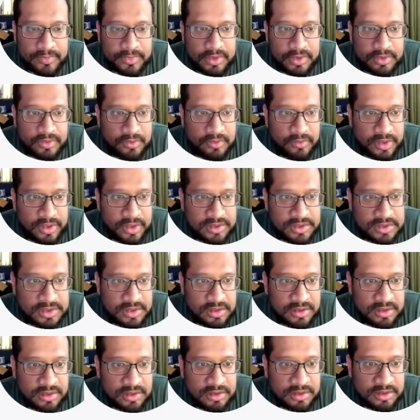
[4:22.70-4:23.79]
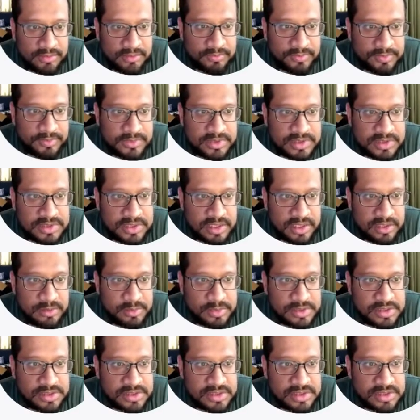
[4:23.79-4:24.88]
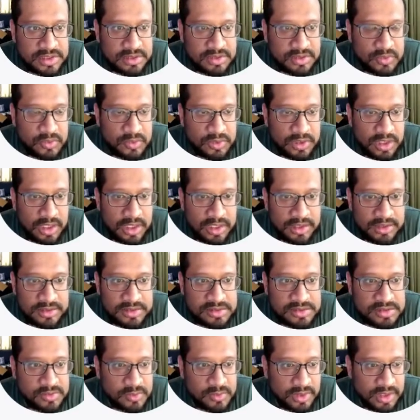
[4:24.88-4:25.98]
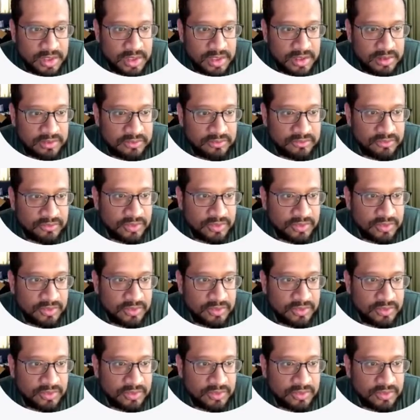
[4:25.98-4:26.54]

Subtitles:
All right, same as in Google Ads, we have